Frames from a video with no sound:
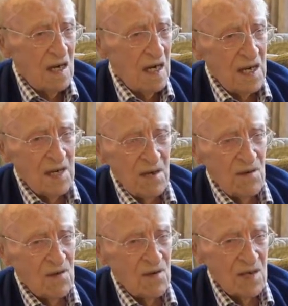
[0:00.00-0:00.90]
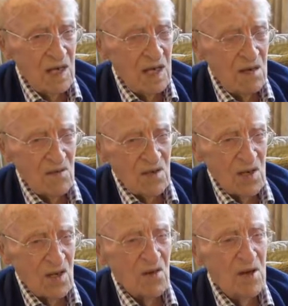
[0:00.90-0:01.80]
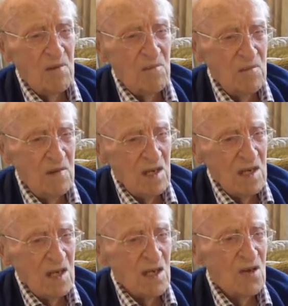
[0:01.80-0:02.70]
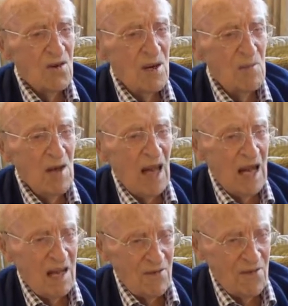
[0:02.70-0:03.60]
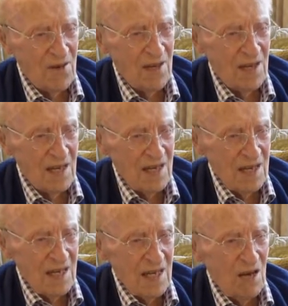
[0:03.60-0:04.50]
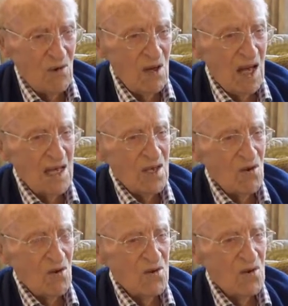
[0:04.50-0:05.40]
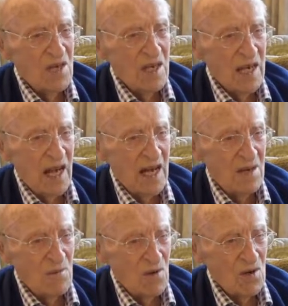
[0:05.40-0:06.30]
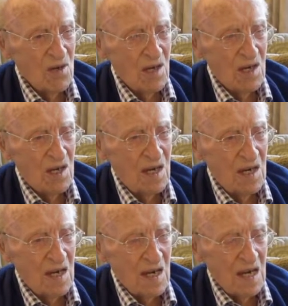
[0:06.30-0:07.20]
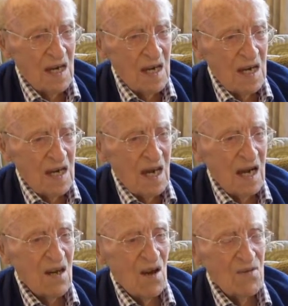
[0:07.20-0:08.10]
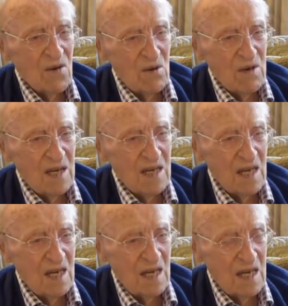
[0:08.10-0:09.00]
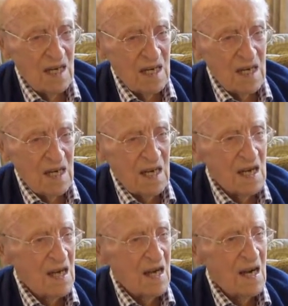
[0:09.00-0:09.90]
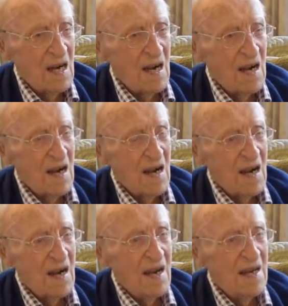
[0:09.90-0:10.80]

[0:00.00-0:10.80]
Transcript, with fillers: Yes, it was, it was a grim, grim life. I wouldn't like to go through it again, but uh, I got through it. Well, you did it, so we don't have to go through it.